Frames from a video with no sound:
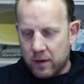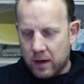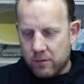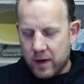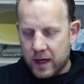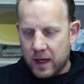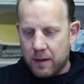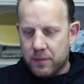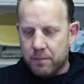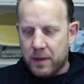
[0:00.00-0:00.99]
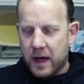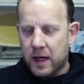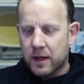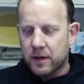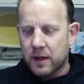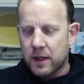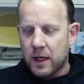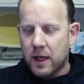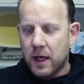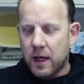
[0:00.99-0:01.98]
ready, I'm prepared,
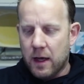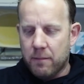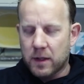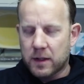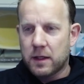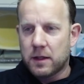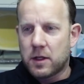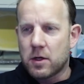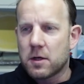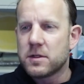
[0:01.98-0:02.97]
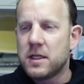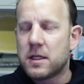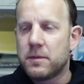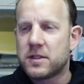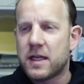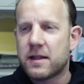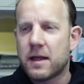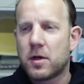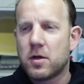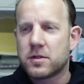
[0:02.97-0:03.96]
but the documents need to be sent there
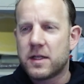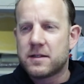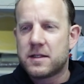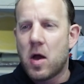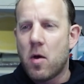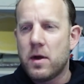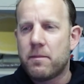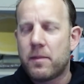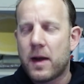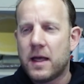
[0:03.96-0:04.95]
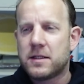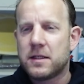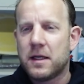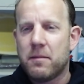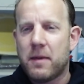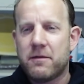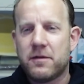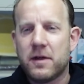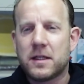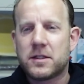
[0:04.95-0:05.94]
because that's the only place in my
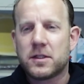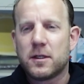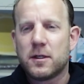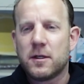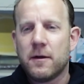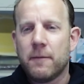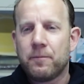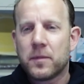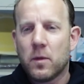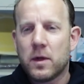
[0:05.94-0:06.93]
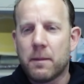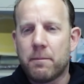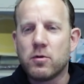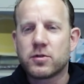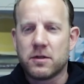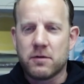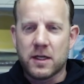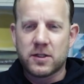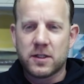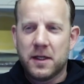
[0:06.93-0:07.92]
village with a post
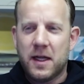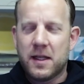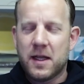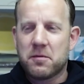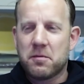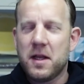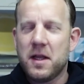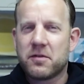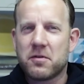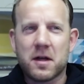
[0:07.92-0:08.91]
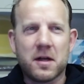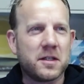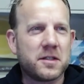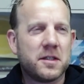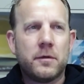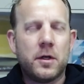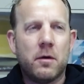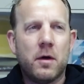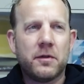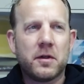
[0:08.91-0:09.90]
address. And that really struck us.
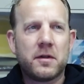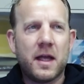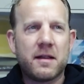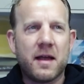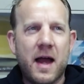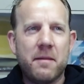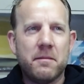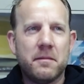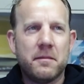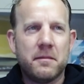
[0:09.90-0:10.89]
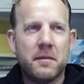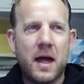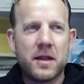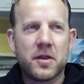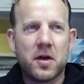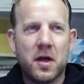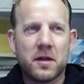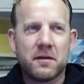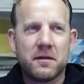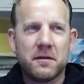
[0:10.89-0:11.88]
Until that time, I
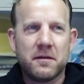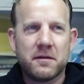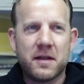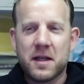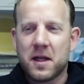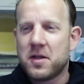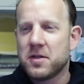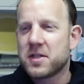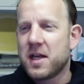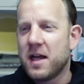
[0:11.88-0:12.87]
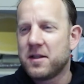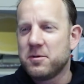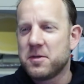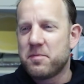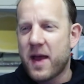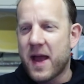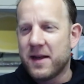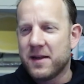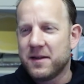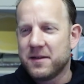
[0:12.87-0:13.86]
thought sending a Dutch guy to Japan